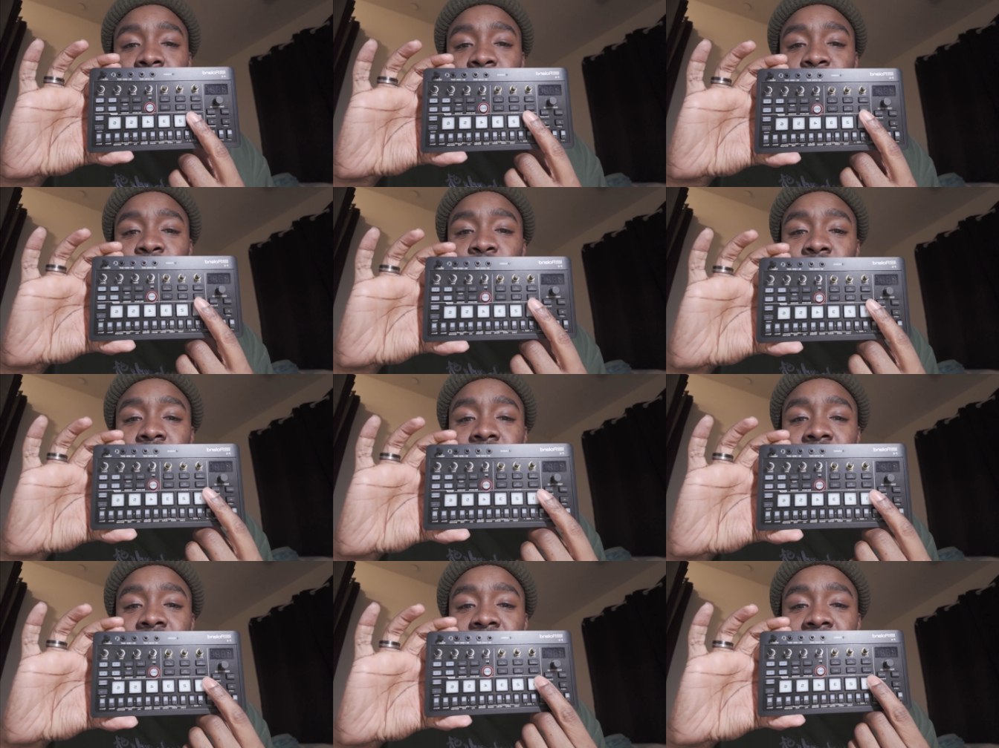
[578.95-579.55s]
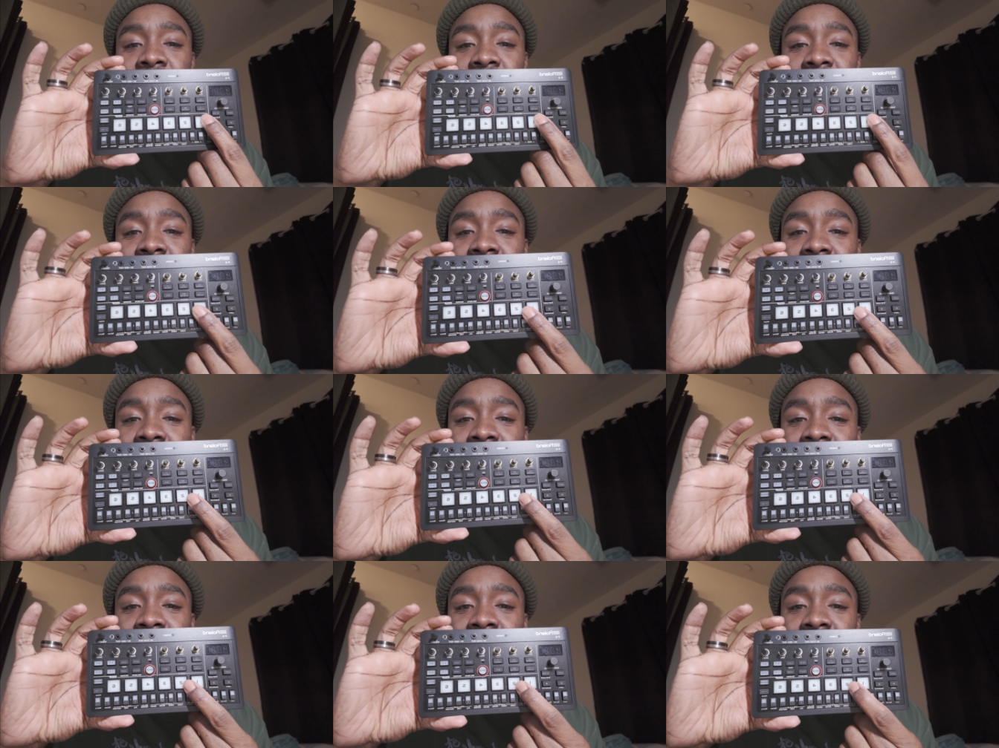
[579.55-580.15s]
You just save
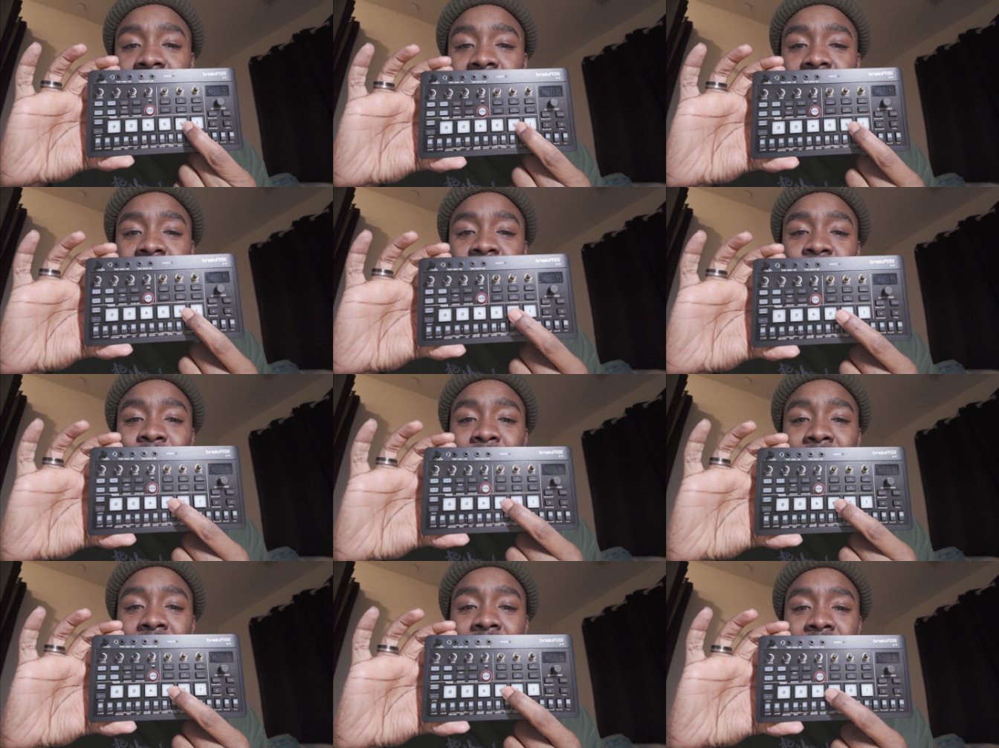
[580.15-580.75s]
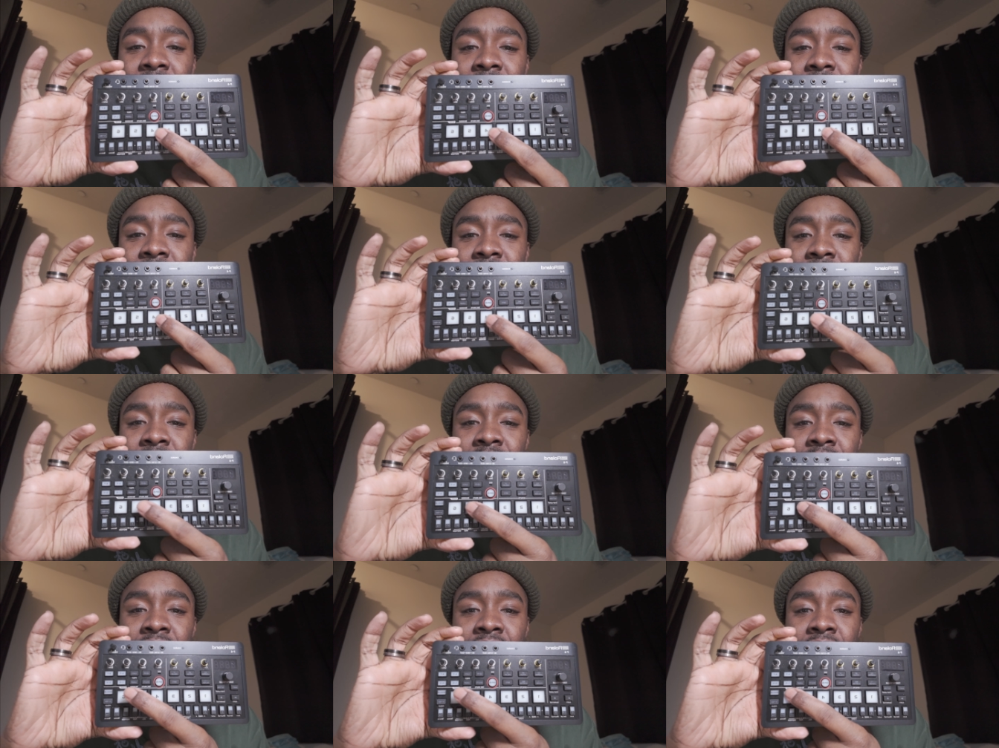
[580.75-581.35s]
everything in these pads,
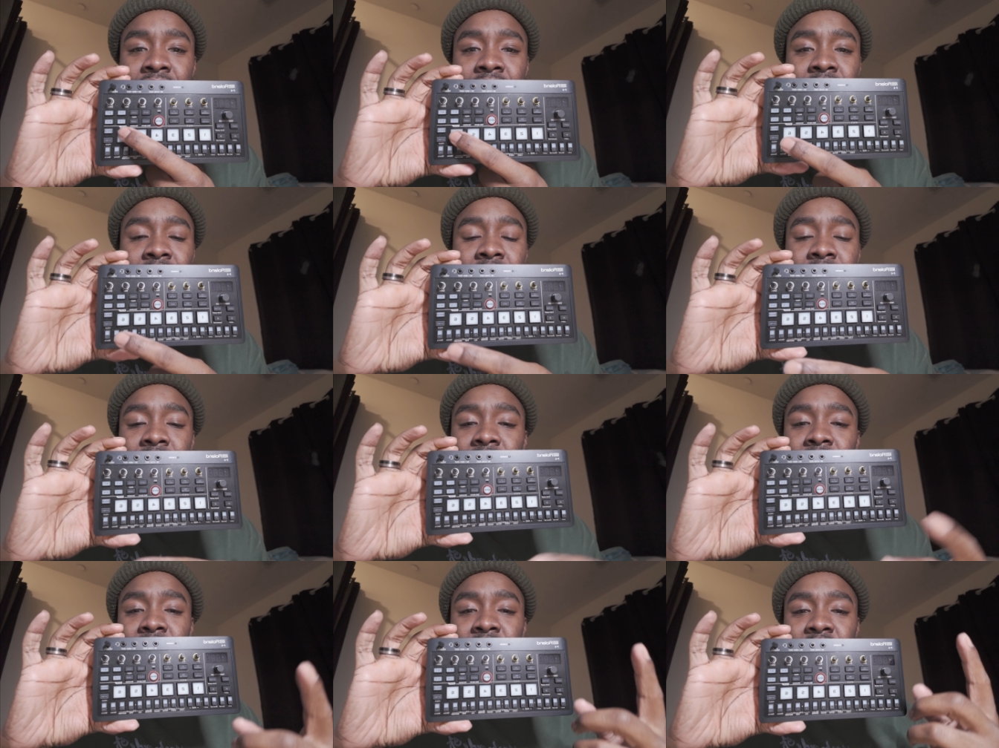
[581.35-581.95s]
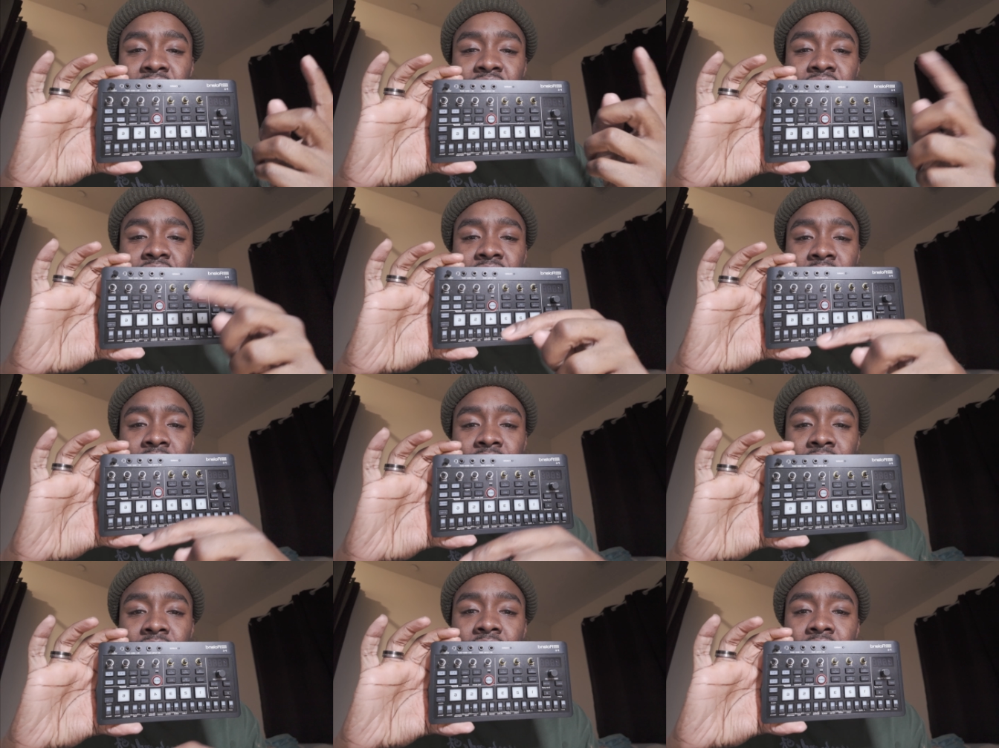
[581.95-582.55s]

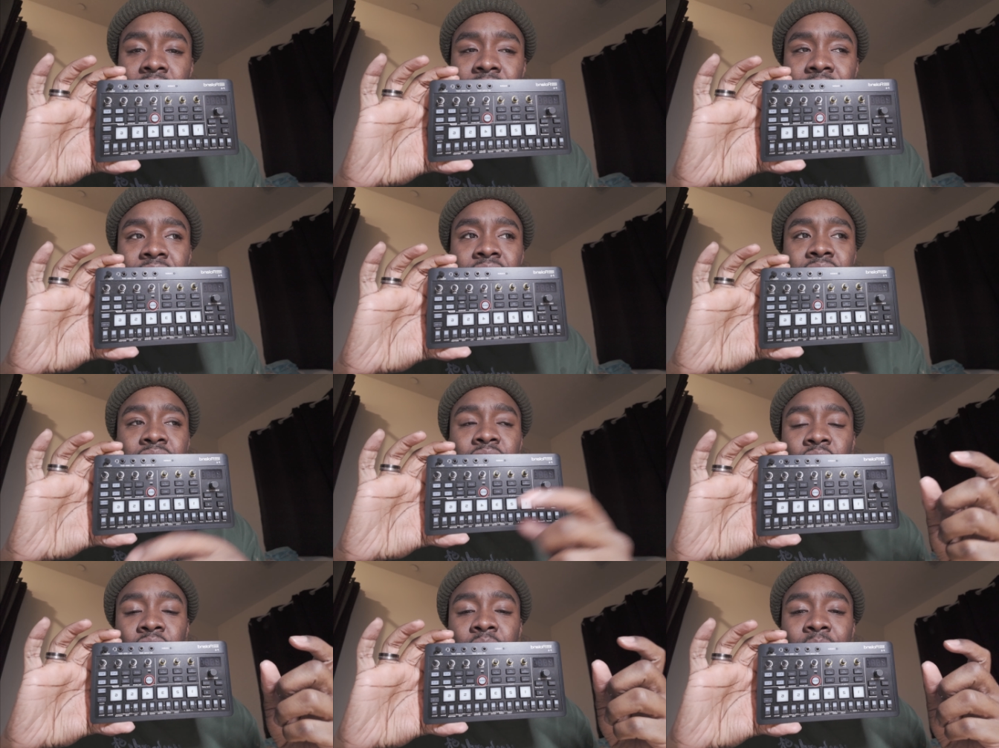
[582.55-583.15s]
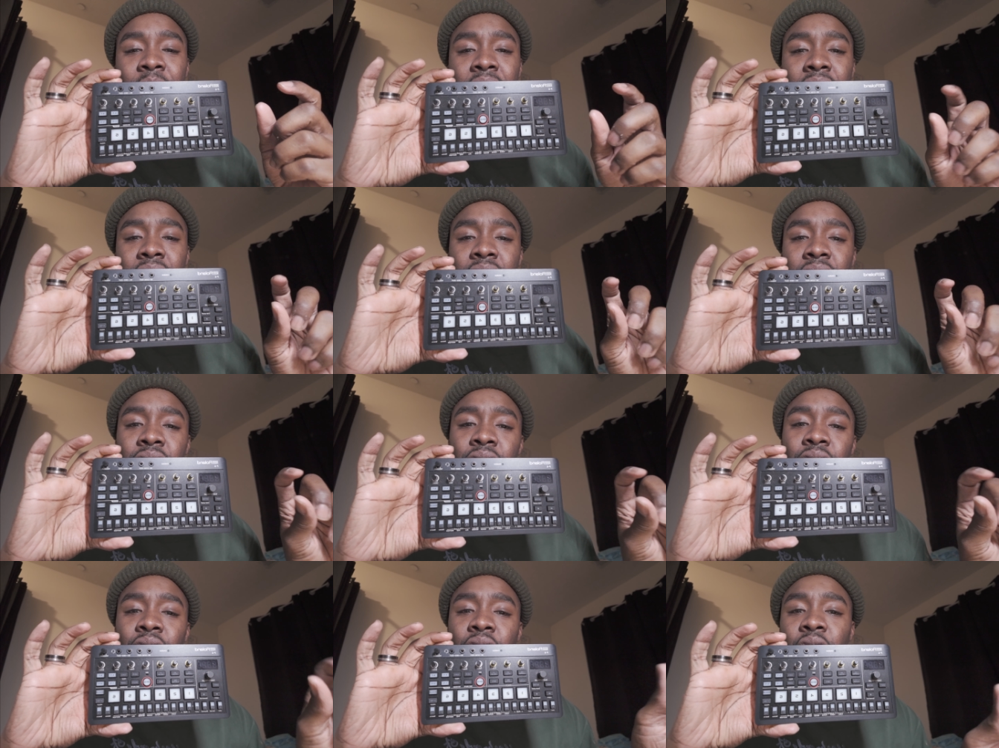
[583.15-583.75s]
turn it off, turn it back
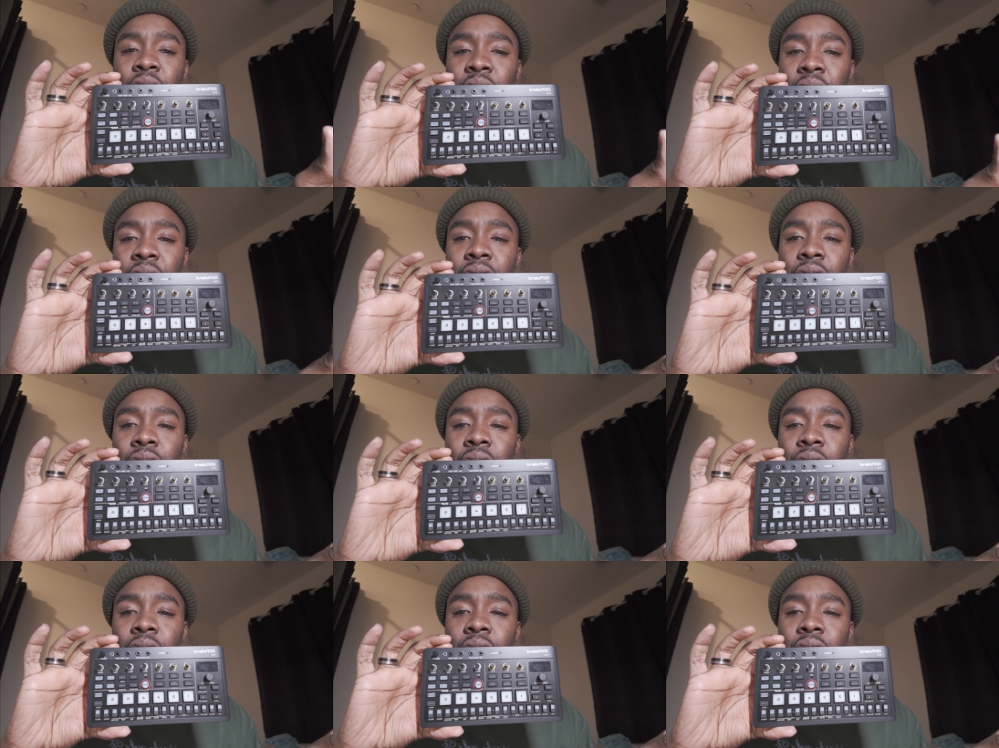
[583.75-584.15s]
on, go to